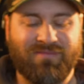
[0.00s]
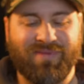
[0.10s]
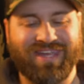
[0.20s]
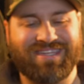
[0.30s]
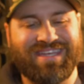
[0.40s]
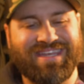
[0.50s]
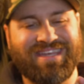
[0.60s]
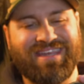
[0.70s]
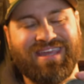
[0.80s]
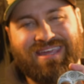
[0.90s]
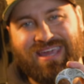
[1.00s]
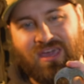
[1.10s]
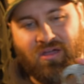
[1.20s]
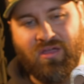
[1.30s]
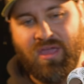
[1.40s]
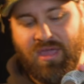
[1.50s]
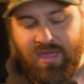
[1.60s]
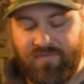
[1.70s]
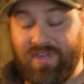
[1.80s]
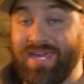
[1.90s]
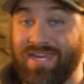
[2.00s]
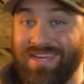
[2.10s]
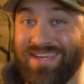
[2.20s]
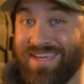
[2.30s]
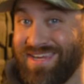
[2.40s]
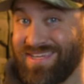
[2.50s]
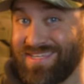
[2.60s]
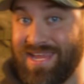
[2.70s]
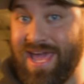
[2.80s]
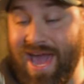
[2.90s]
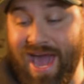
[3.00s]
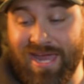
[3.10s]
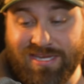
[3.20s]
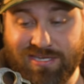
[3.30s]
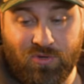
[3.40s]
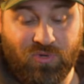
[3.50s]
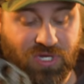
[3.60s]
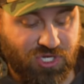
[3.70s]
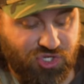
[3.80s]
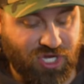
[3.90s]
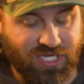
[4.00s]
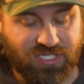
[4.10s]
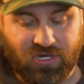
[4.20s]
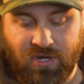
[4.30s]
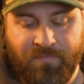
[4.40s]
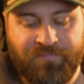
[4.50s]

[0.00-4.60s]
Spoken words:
by T-Kel. If you get it, you get it. It's an attitude adjuster.